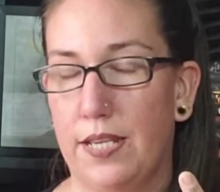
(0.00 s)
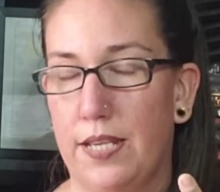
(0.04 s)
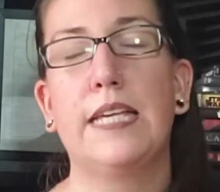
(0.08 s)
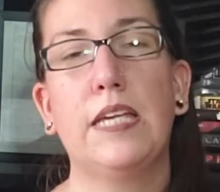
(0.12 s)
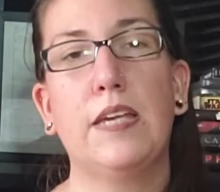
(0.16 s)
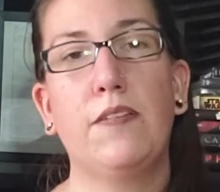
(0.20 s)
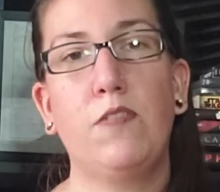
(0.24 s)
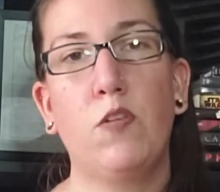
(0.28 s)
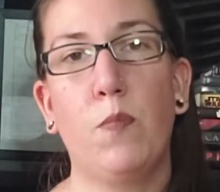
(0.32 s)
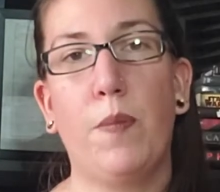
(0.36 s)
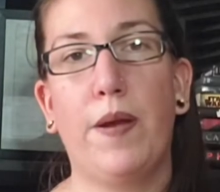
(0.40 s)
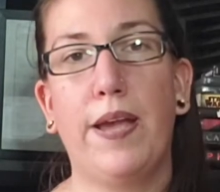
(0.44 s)

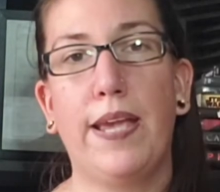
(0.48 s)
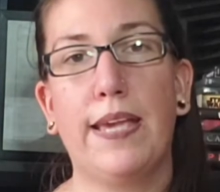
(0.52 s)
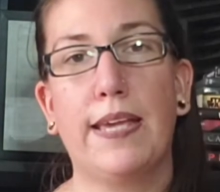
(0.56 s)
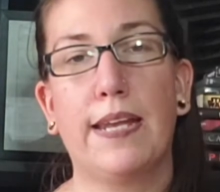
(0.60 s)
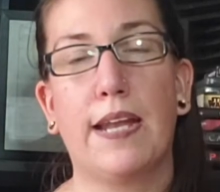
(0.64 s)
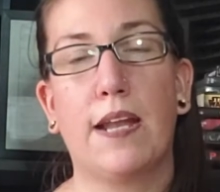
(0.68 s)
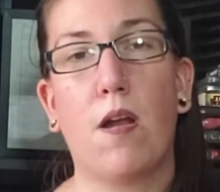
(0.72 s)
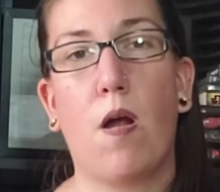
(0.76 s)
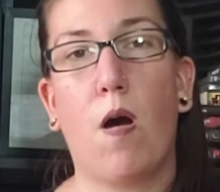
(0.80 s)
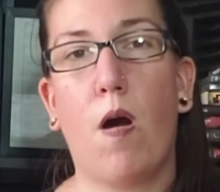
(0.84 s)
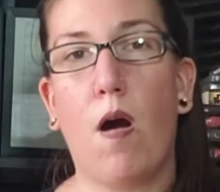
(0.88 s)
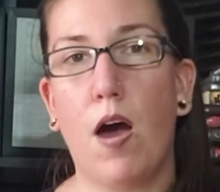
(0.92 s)
If you're buying it
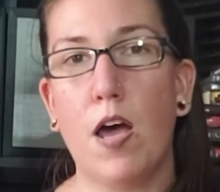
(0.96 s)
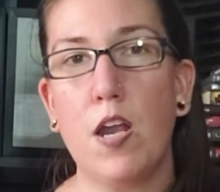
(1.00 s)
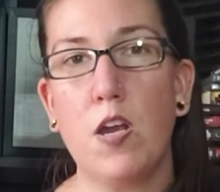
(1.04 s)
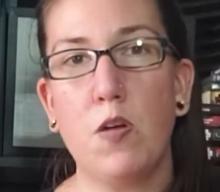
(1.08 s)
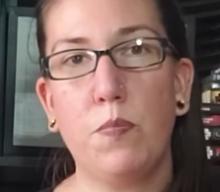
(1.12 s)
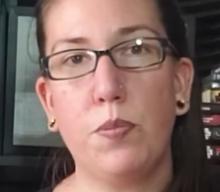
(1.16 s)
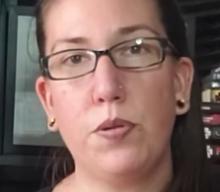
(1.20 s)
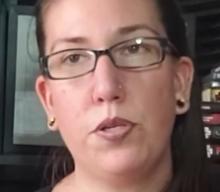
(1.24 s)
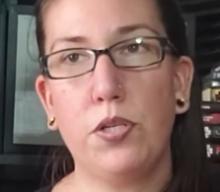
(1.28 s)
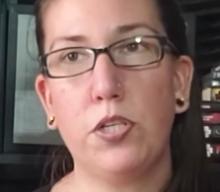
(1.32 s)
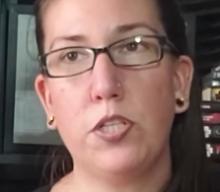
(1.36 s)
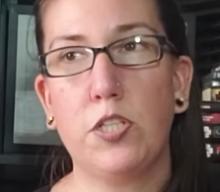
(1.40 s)
on
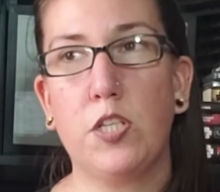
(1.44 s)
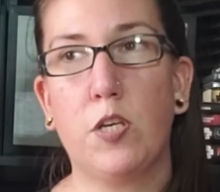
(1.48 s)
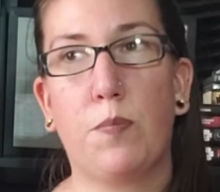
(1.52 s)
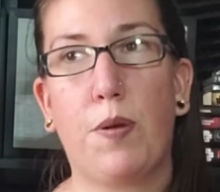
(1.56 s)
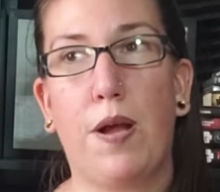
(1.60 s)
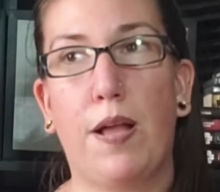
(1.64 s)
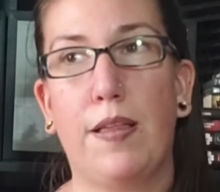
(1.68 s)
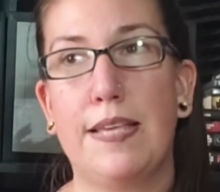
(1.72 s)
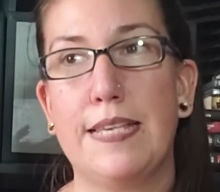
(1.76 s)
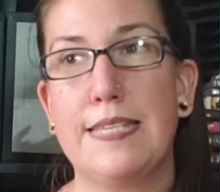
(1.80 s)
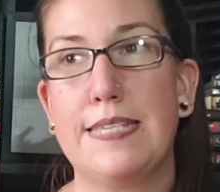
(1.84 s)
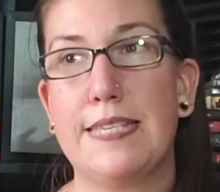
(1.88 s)
Audible, you'll
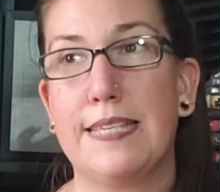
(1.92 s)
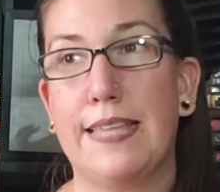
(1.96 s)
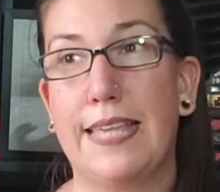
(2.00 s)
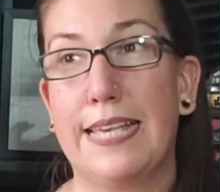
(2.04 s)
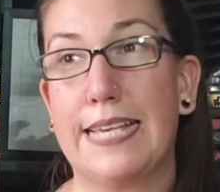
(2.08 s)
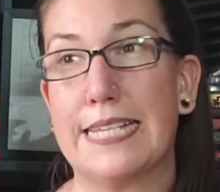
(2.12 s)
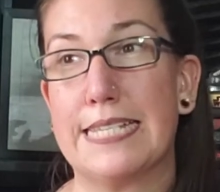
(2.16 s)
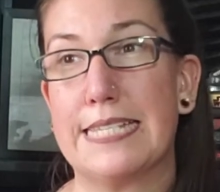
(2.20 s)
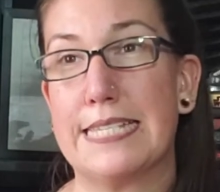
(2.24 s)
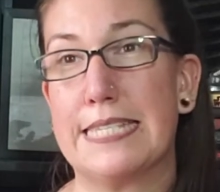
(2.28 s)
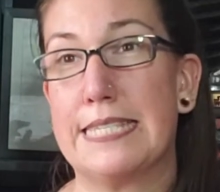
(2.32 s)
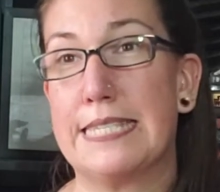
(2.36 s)
probably see like
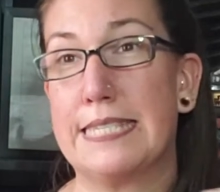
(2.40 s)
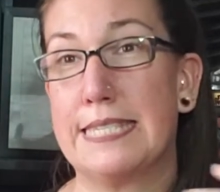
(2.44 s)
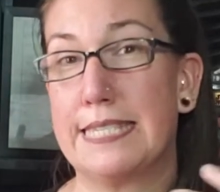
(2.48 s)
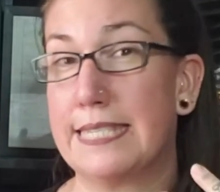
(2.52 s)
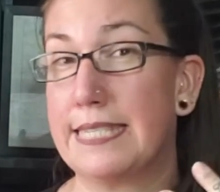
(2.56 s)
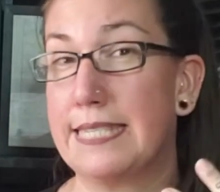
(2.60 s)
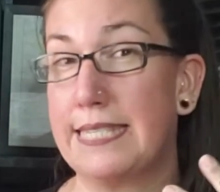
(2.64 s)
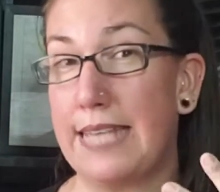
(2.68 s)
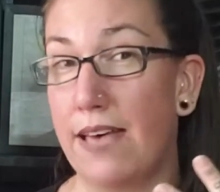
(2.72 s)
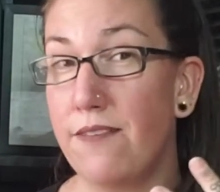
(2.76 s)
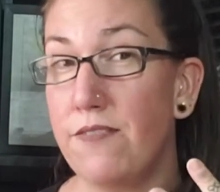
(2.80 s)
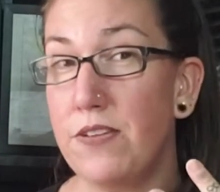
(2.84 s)

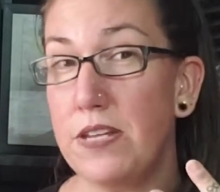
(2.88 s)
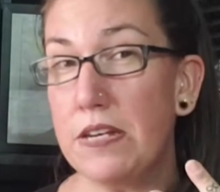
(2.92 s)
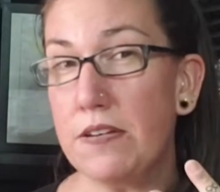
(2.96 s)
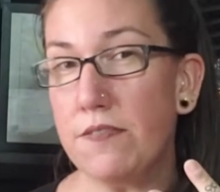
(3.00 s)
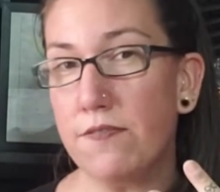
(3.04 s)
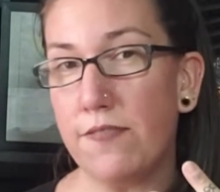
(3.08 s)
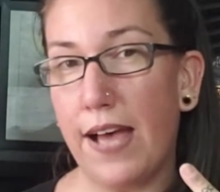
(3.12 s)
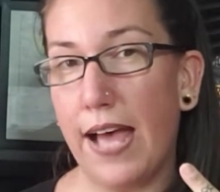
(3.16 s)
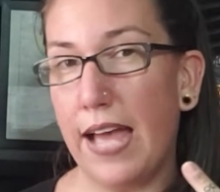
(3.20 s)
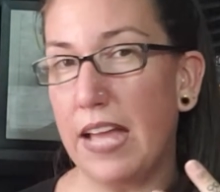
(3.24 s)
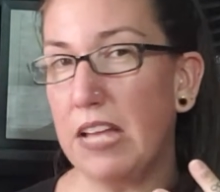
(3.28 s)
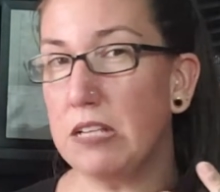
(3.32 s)
7
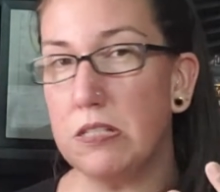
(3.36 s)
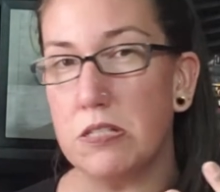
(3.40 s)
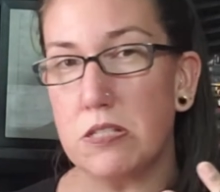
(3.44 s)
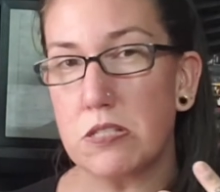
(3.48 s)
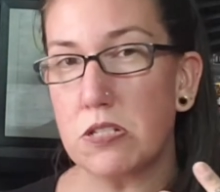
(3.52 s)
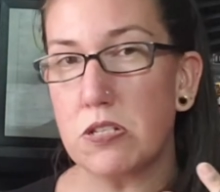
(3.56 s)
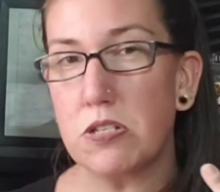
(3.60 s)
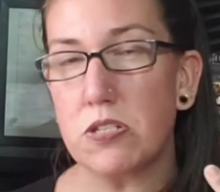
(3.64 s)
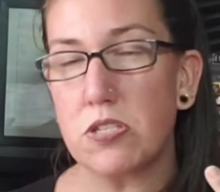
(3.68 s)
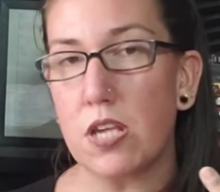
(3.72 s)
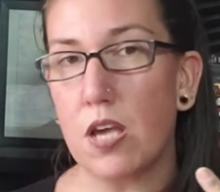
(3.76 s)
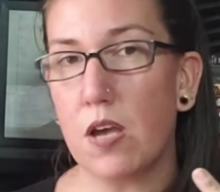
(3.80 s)

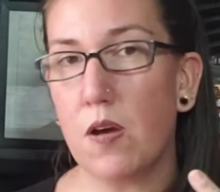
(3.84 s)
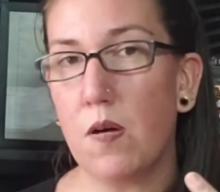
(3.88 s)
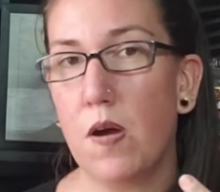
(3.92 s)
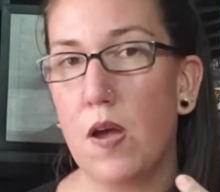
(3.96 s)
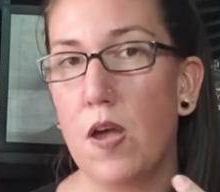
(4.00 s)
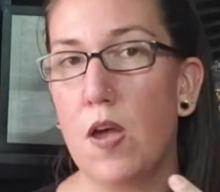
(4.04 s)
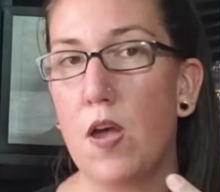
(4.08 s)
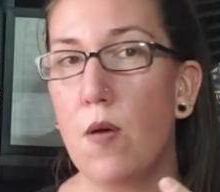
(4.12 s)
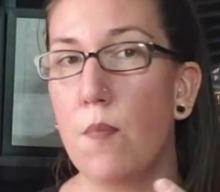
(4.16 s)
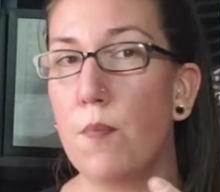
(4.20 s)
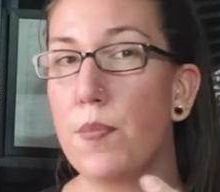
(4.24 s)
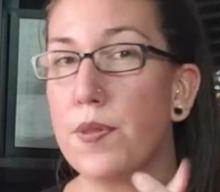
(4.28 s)
files or so,
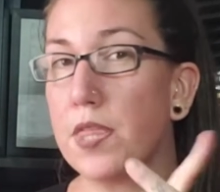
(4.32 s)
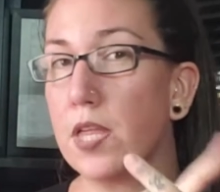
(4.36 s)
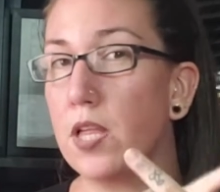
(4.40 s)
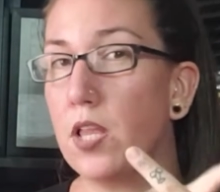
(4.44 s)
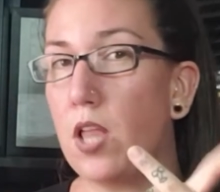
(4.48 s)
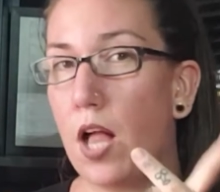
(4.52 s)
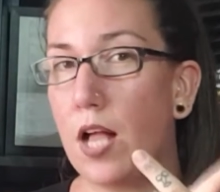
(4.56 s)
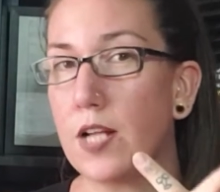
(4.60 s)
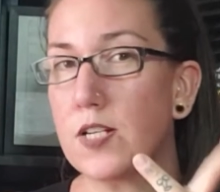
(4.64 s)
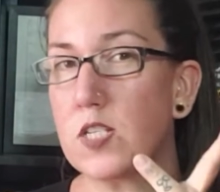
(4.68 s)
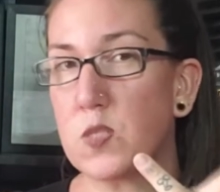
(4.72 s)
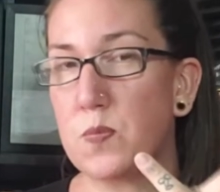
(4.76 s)
but
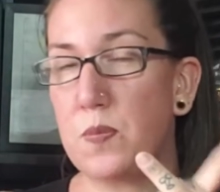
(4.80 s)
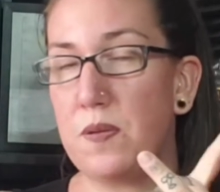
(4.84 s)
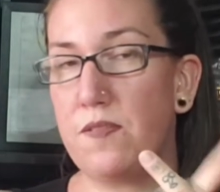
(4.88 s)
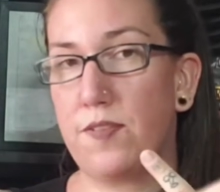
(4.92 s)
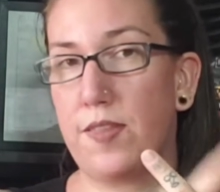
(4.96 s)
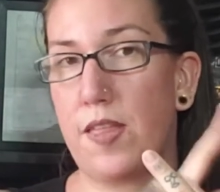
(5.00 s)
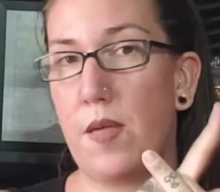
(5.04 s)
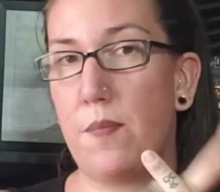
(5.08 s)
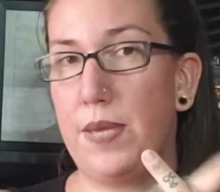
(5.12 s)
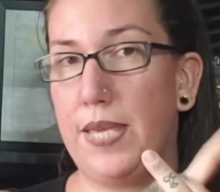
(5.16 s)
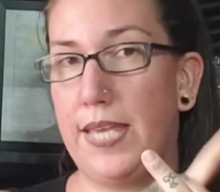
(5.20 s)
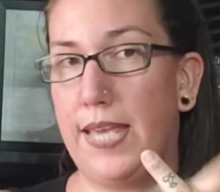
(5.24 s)
they'll all just be
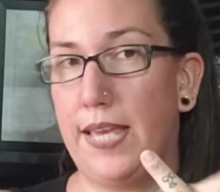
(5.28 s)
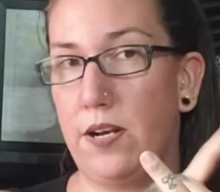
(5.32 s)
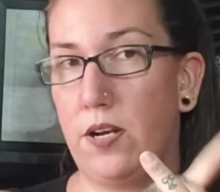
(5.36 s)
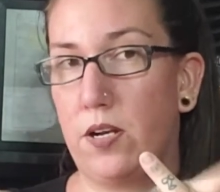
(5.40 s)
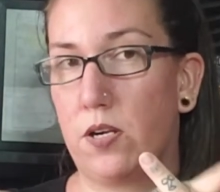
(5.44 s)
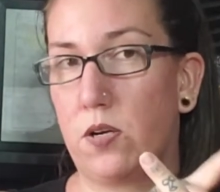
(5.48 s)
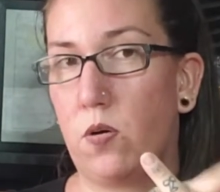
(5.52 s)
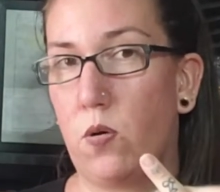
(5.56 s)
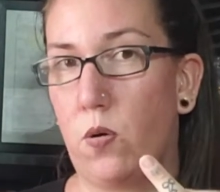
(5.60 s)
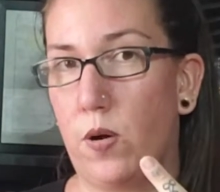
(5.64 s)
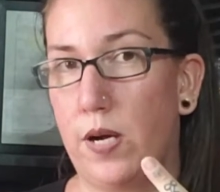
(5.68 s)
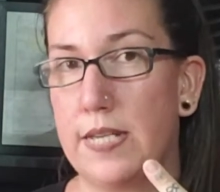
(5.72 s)
for that
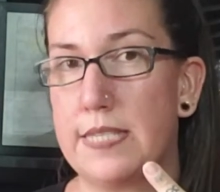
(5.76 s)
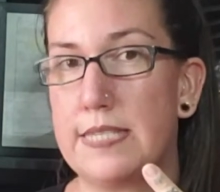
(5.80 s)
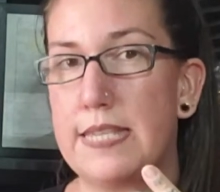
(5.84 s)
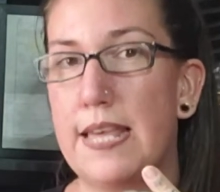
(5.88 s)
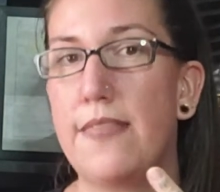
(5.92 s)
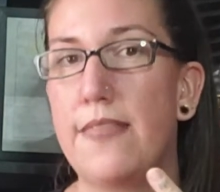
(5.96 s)
beginner course.